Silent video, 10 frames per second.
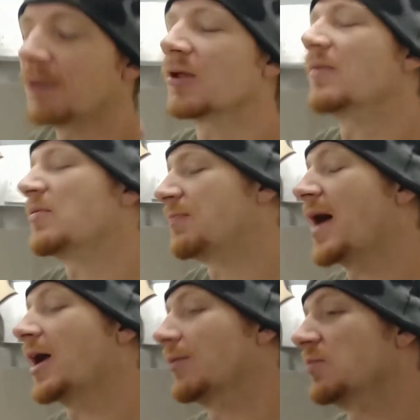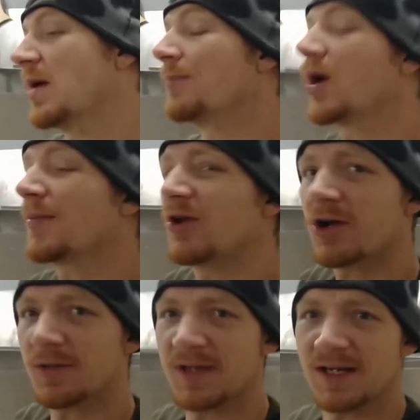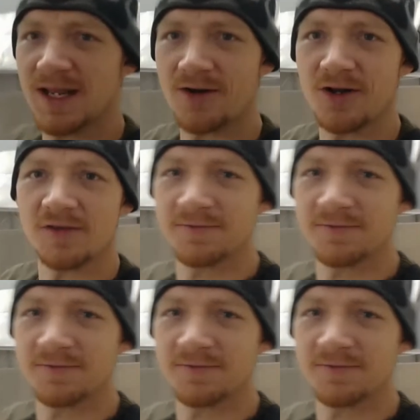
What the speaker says: Let me back up a little bit. I'm probably not gonna get down